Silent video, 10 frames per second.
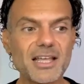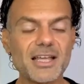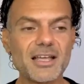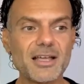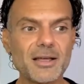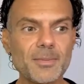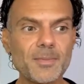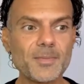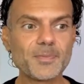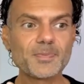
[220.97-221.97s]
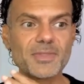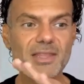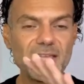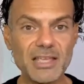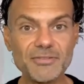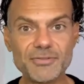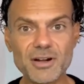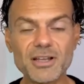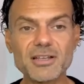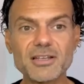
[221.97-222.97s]
Um,
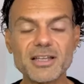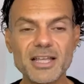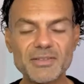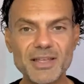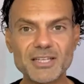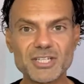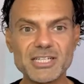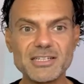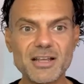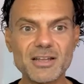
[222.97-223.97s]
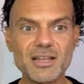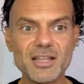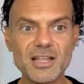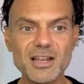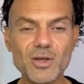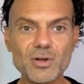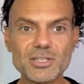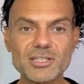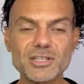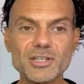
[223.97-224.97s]
IFRA have actually done a
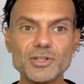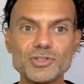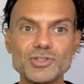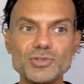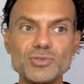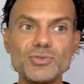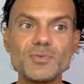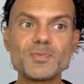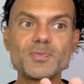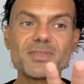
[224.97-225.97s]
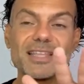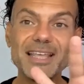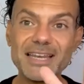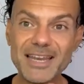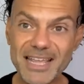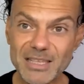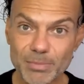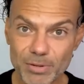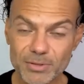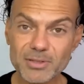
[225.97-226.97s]
lot to
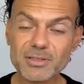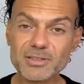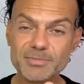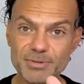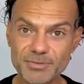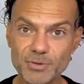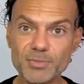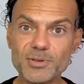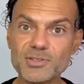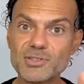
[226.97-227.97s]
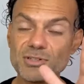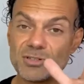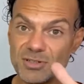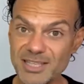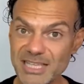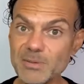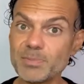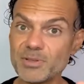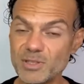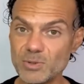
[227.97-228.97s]
enable perfumers to keep
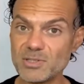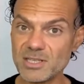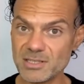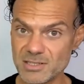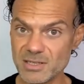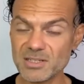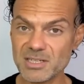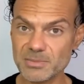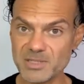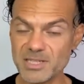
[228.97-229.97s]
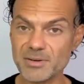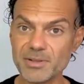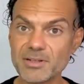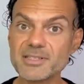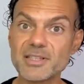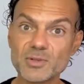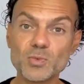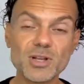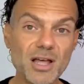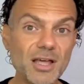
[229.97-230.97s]
using certain materials that
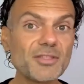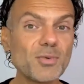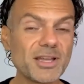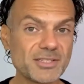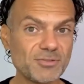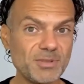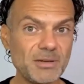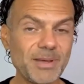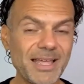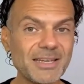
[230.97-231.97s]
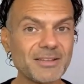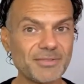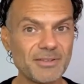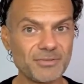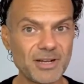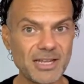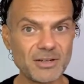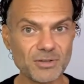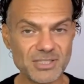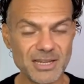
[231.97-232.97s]
would otherwise have been banned if IFRA had
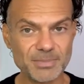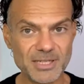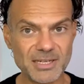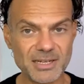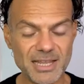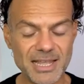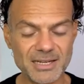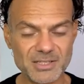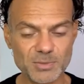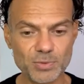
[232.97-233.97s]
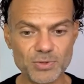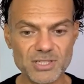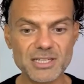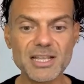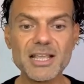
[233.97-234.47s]
not stepped in and supported.